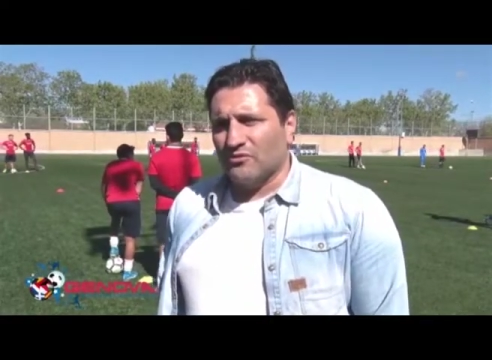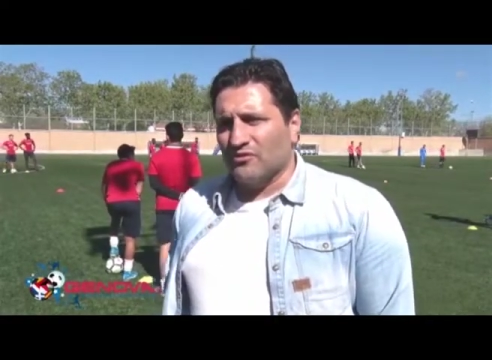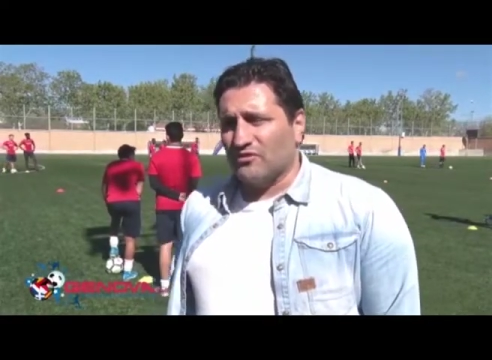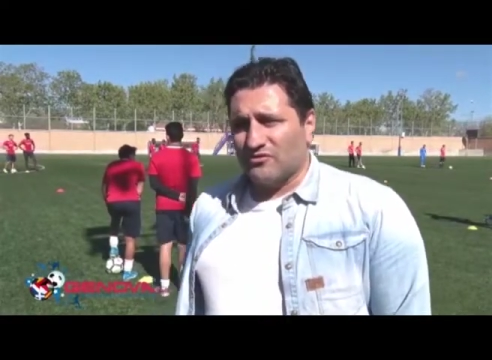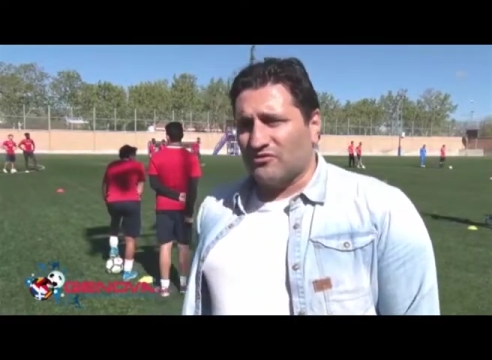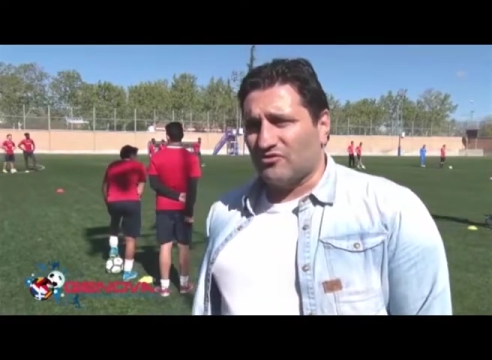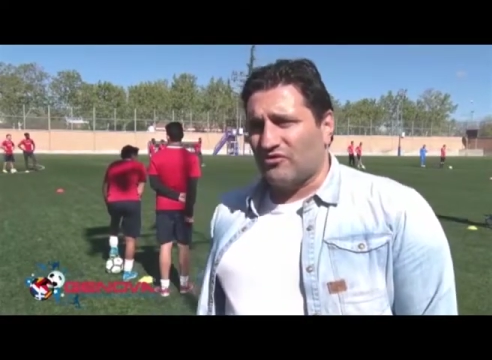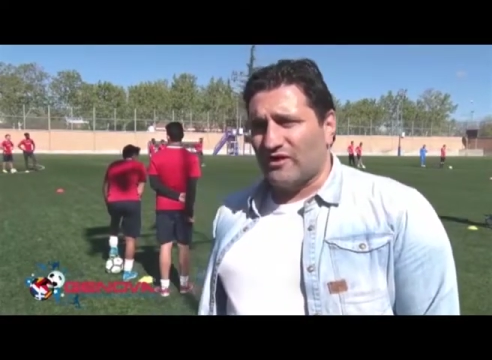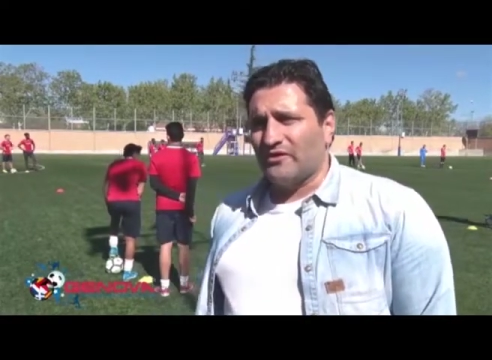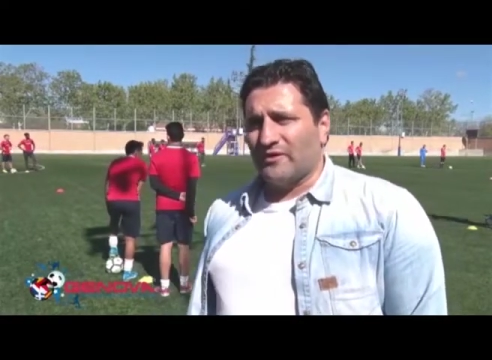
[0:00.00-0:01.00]
It's not just
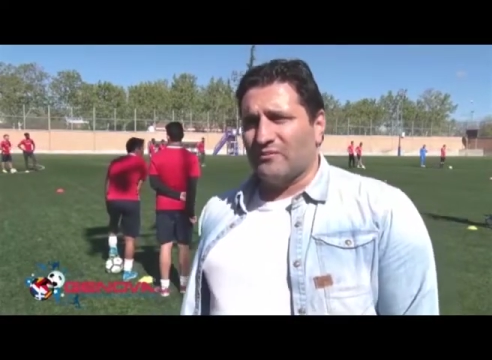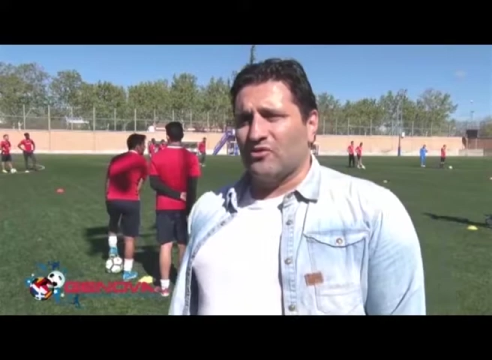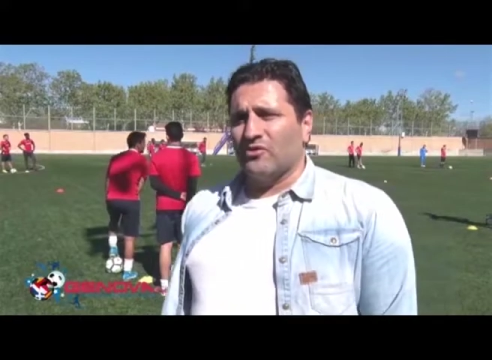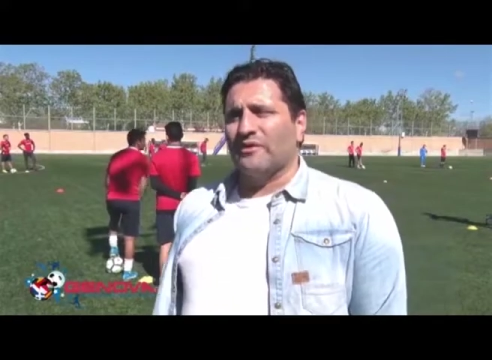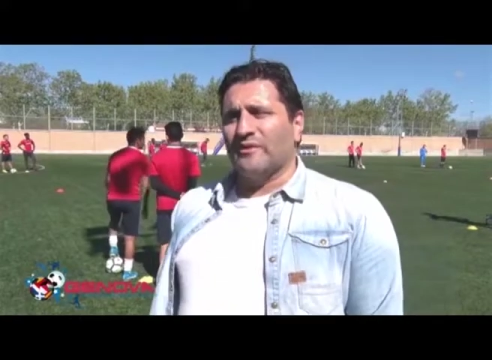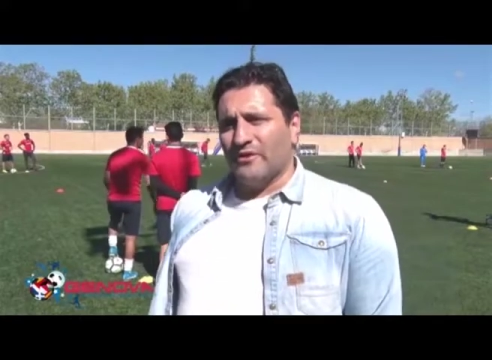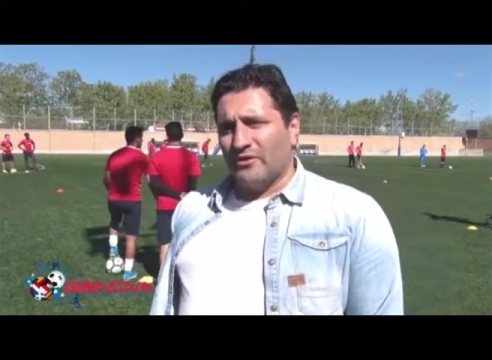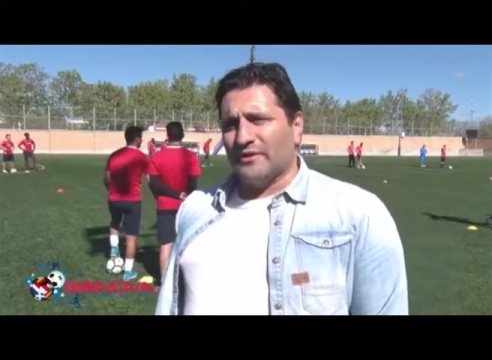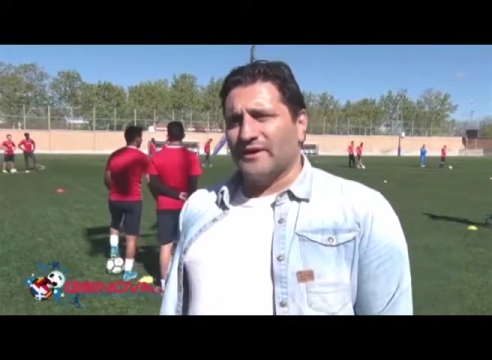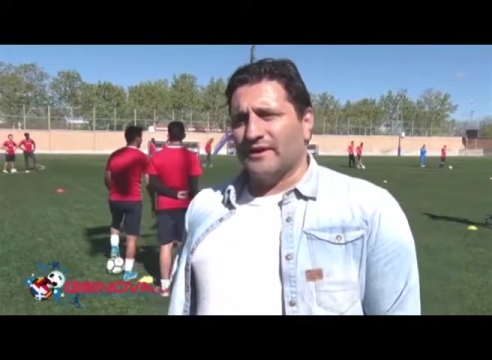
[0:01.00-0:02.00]
Australia anymore. We're in
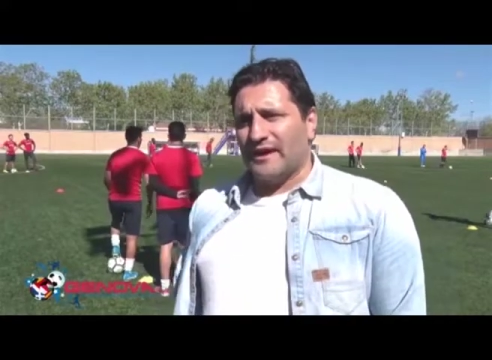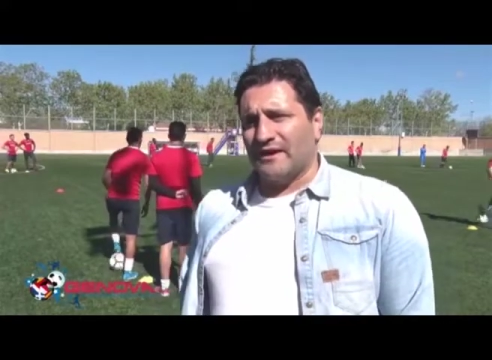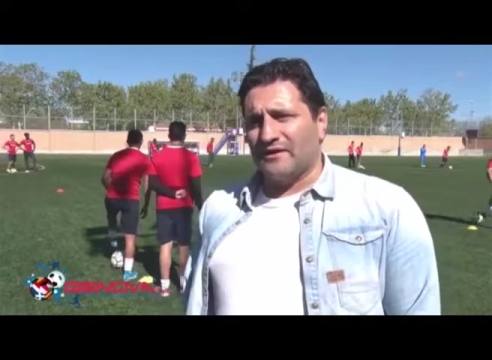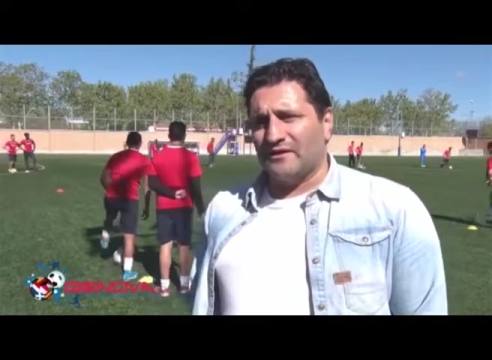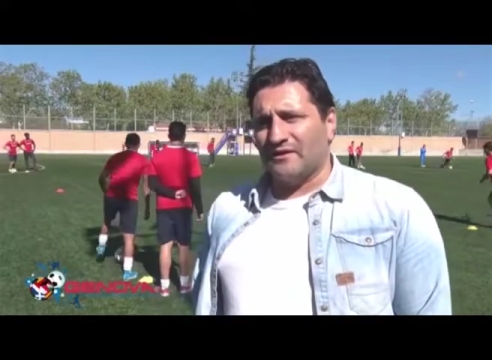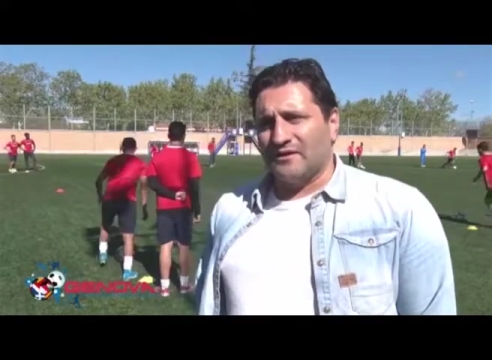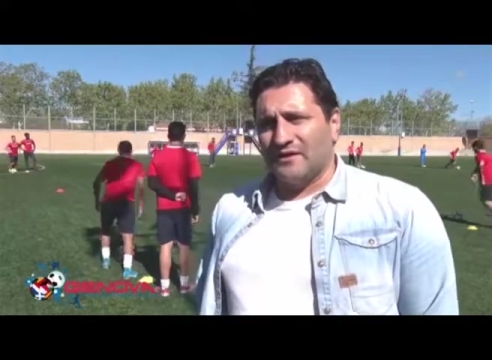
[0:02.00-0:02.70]
America, Canada,